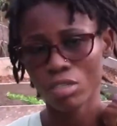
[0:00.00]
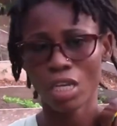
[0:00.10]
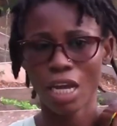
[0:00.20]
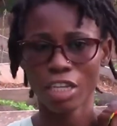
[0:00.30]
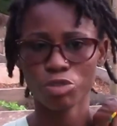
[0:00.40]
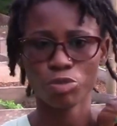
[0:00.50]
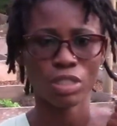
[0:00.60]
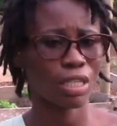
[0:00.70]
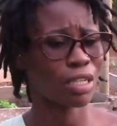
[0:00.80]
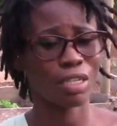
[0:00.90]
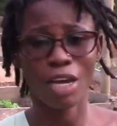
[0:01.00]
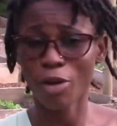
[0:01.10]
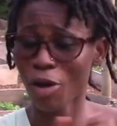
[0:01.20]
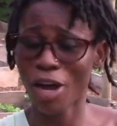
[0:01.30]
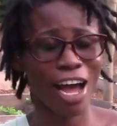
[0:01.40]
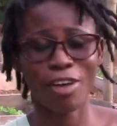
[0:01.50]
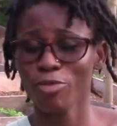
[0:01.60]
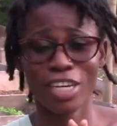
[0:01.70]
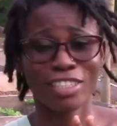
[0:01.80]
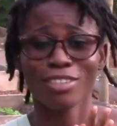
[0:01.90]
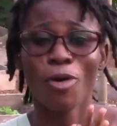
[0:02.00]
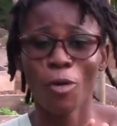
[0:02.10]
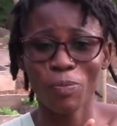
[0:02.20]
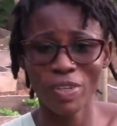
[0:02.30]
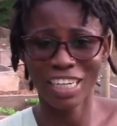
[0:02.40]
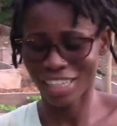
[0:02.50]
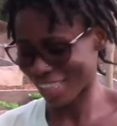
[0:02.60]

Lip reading: to catch roots, and we are just hoping it